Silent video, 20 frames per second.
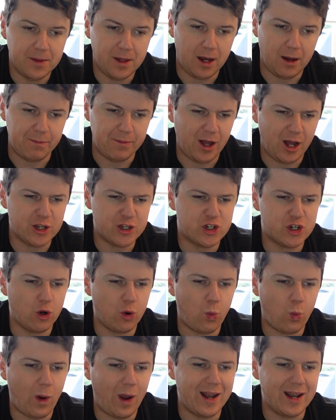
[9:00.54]
I'm not sure
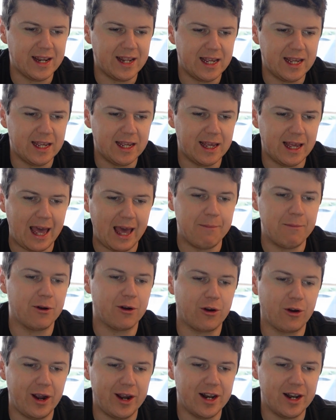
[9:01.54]
when he
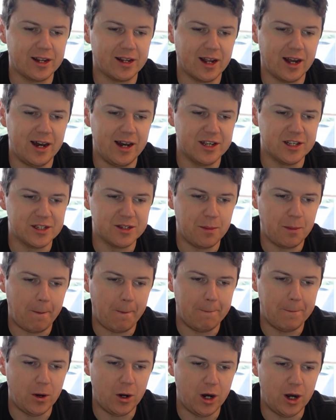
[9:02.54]
emigrated, guys,
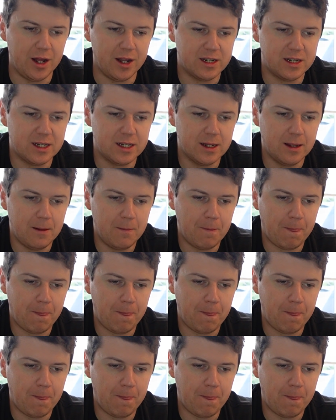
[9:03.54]
but